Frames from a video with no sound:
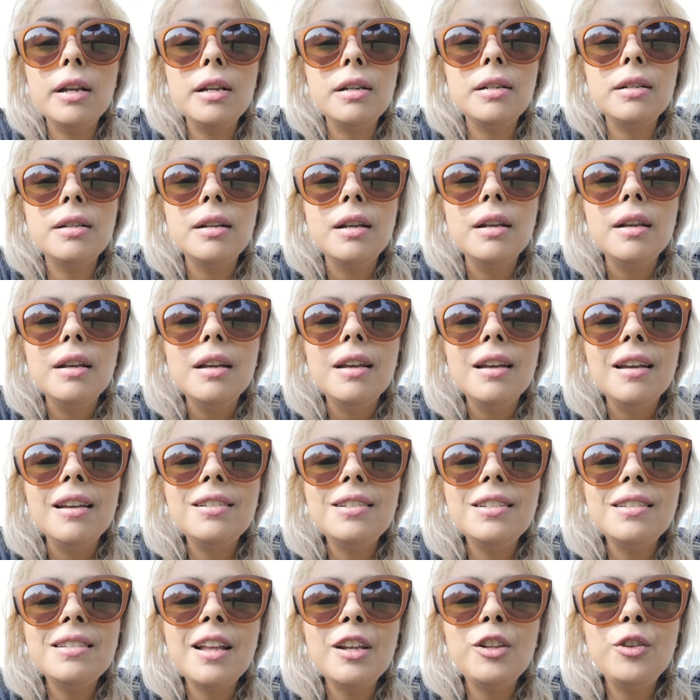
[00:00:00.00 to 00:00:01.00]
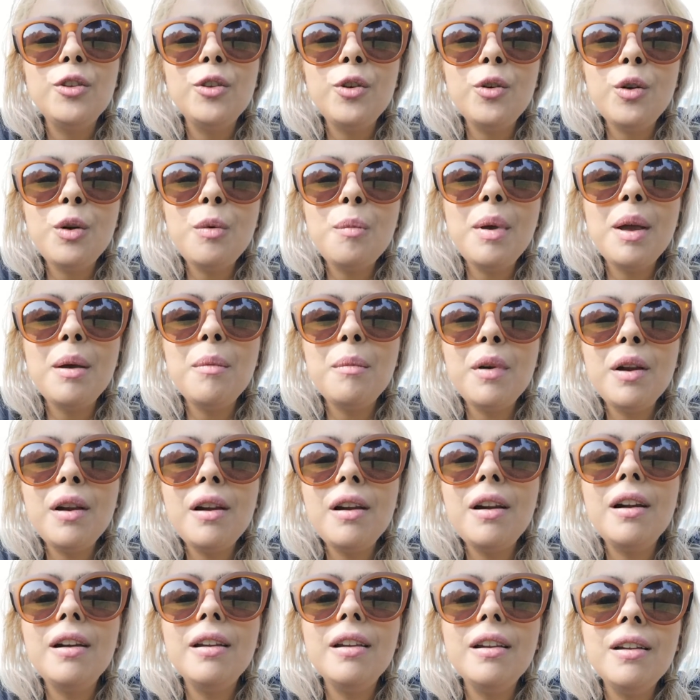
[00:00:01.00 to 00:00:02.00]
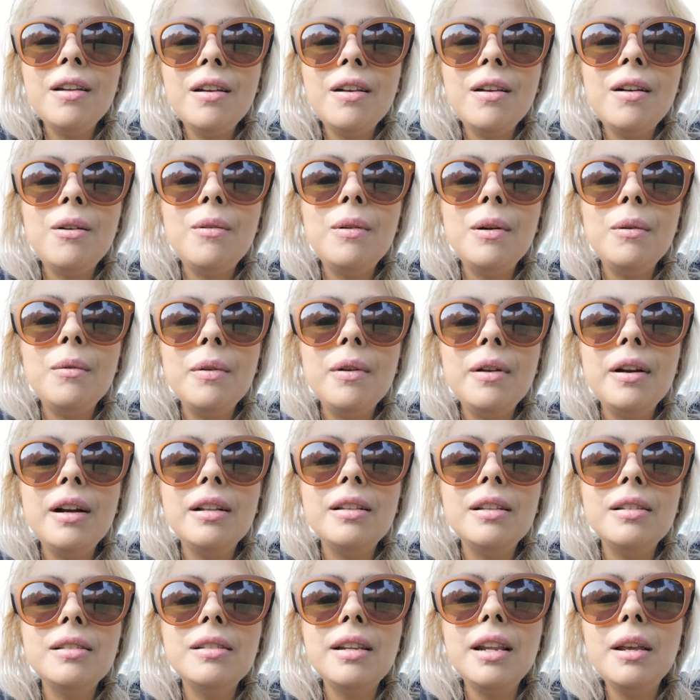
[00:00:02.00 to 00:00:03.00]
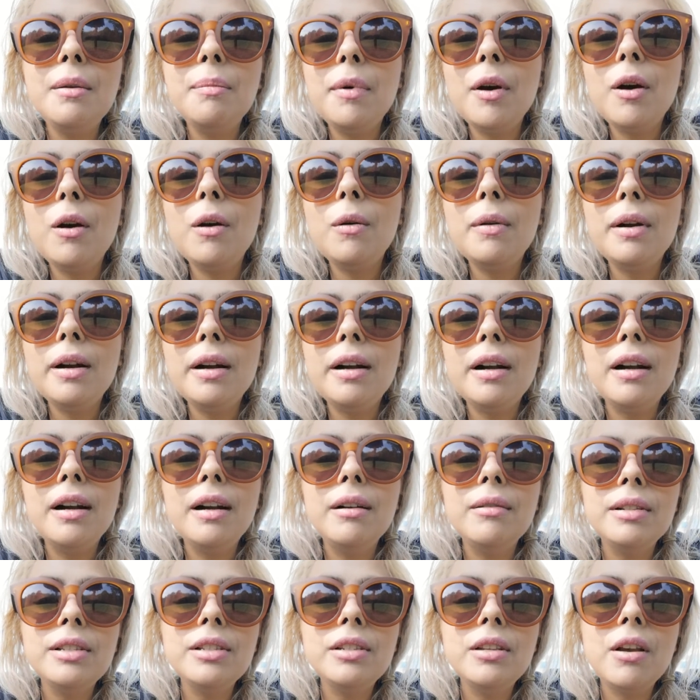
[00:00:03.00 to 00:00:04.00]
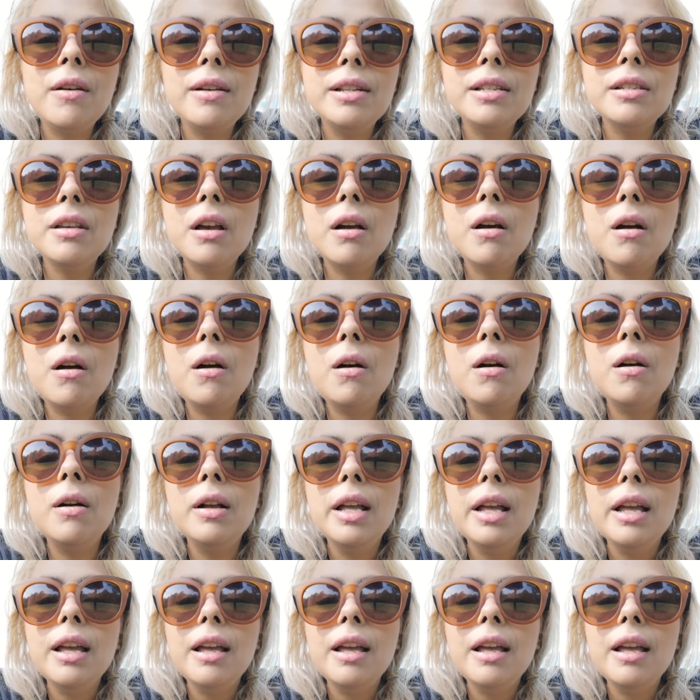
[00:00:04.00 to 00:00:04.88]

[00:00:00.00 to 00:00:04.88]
And she's like, do you remember, when we were at the sleepover with so and so,